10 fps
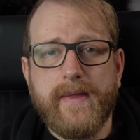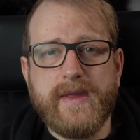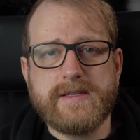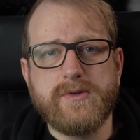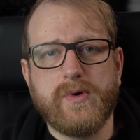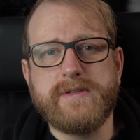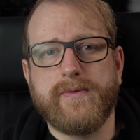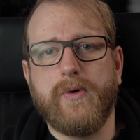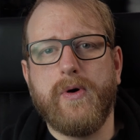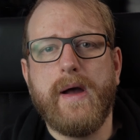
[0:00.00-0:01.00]
this noise
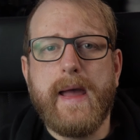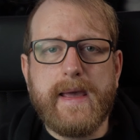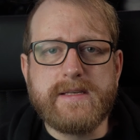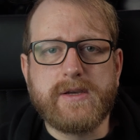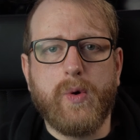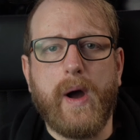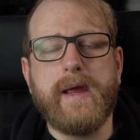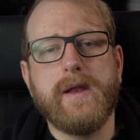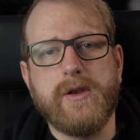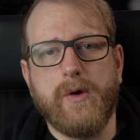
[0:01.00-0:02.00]
floor is
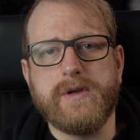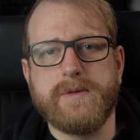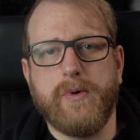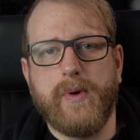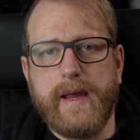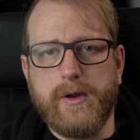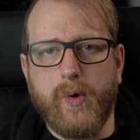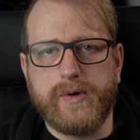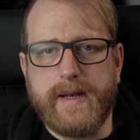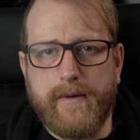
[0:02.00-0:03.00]
quite noticeable in
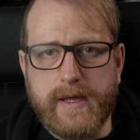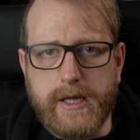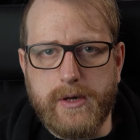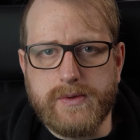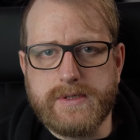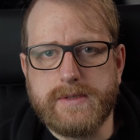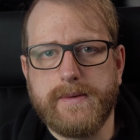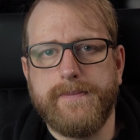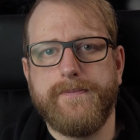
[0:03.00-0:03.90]
ordinary use.